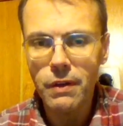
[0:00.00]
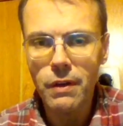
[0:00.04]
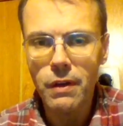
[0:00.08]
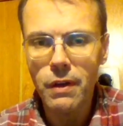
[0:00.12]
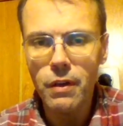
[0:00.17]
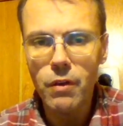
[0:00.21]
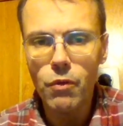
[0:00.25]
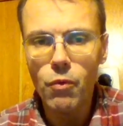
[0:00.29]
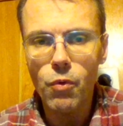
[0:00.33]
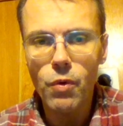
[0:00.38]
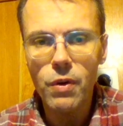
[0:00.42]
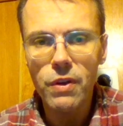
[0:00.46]
In
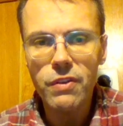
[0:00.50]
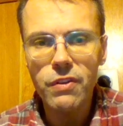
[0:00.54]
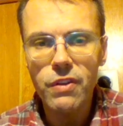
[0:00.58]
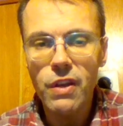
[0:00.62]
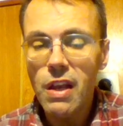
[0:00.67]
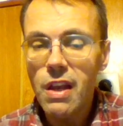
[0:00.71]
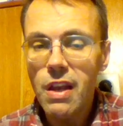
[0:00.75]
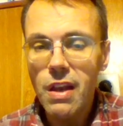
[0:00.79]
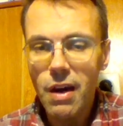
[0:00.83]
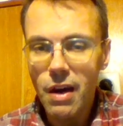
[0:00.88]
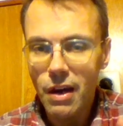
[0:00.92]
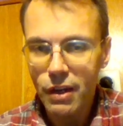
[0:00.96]
other words,
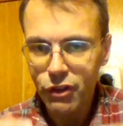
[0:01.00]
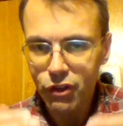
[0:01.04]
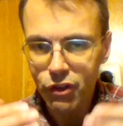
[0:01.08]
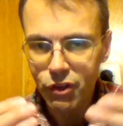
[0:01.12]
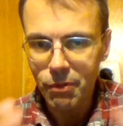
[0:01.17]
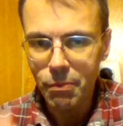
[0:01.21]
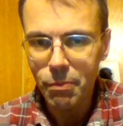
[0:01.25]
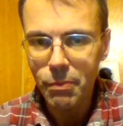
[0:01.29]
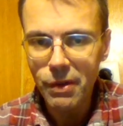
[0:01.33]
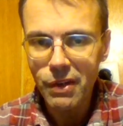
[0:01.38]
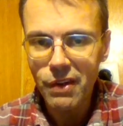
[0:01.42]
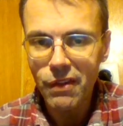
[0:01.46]
I
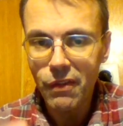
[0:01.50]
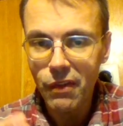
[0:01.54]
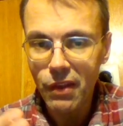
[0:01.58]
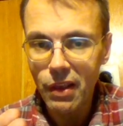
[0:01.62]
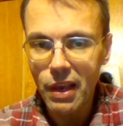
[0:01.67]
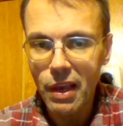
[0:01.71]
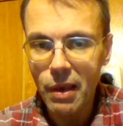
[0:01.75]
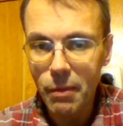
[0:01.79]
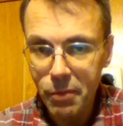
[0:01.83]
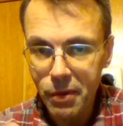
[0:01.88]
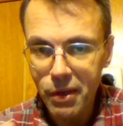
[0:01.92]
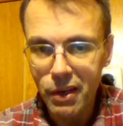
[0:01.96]
submitted the
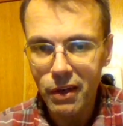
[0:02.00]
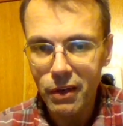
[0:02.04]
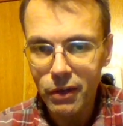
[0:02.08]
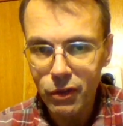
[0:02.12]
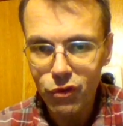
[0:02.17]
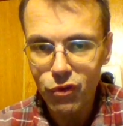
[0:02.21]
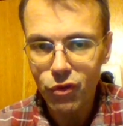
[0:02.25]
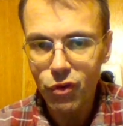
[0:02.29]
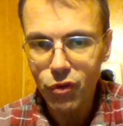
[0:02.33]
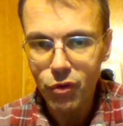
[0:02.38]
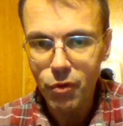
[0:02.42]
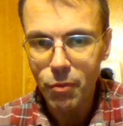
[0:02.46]

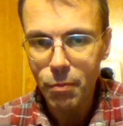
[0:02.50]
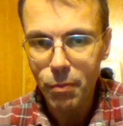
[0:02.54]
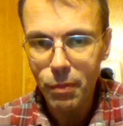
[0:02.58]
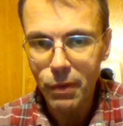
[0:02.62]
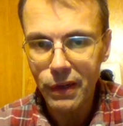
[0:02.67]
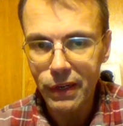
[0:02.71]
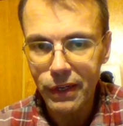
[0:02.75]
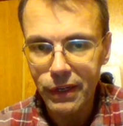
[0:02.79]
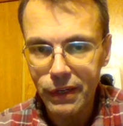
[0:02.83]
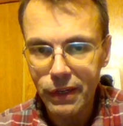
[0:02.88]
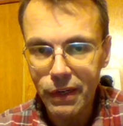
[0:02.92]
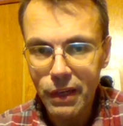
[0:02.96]
MKUltra
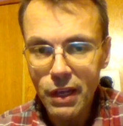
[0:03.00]
complaint.